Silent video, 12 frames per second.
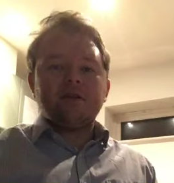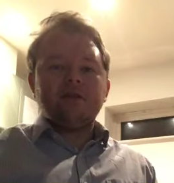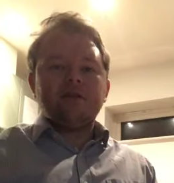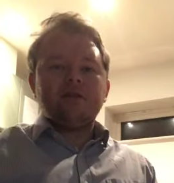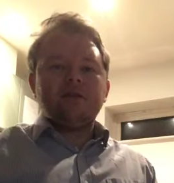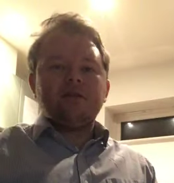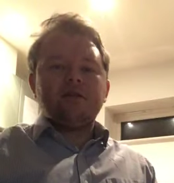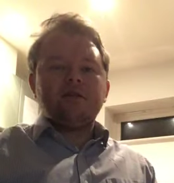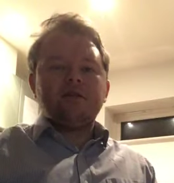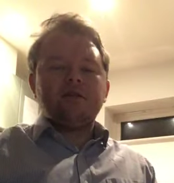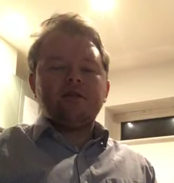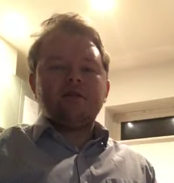
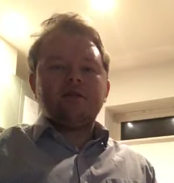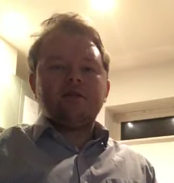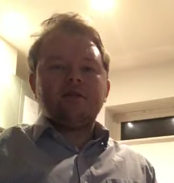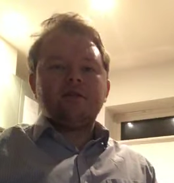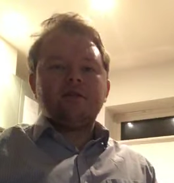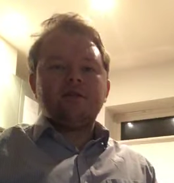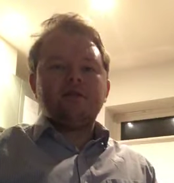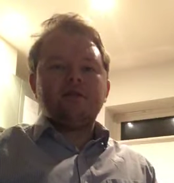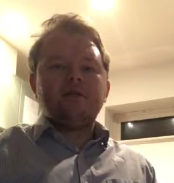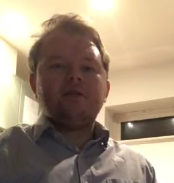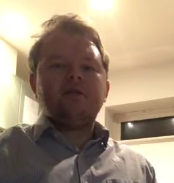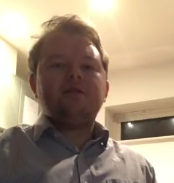
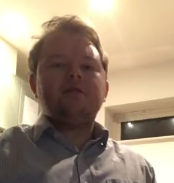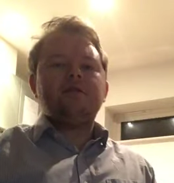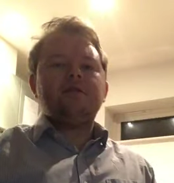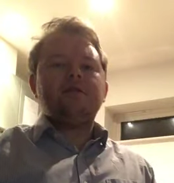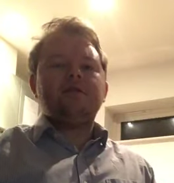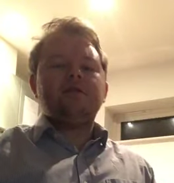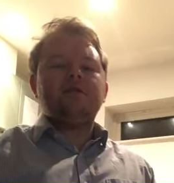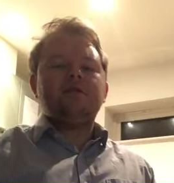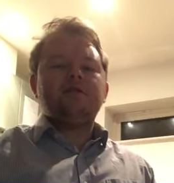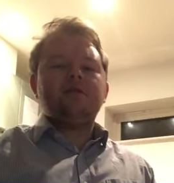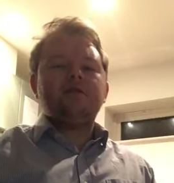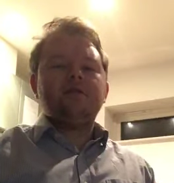Nothing is said.